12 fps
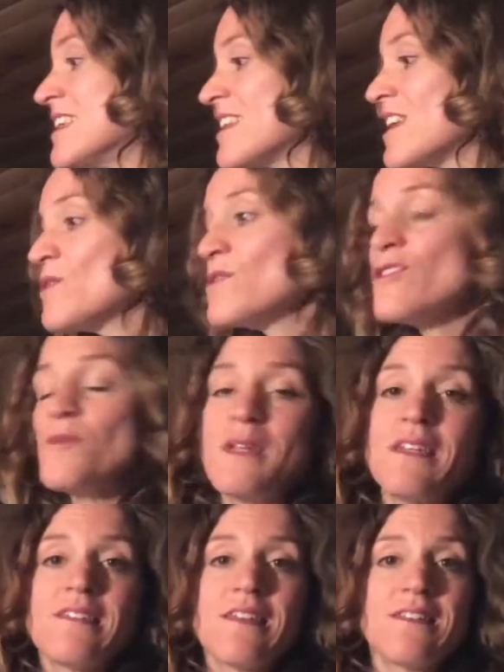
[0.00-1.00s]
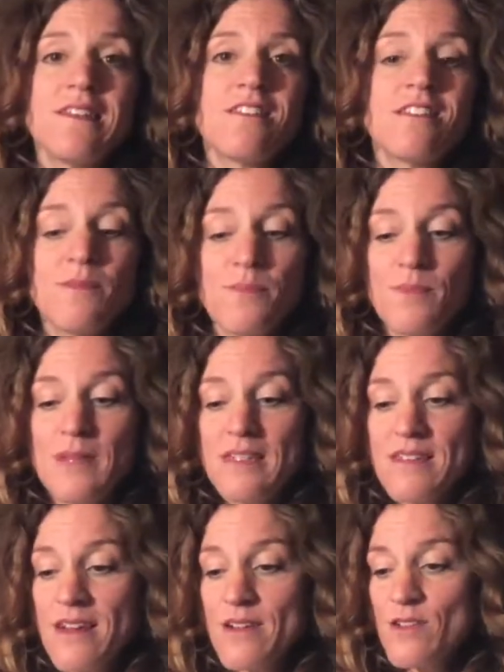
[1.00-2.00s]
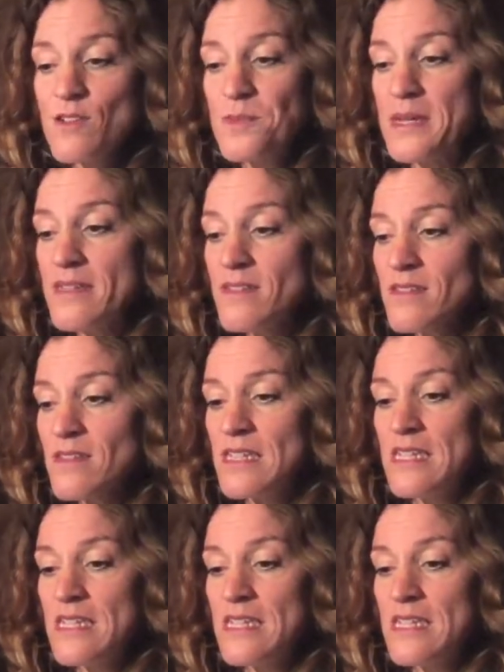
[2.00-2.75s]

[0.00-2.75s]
That also means that this entire space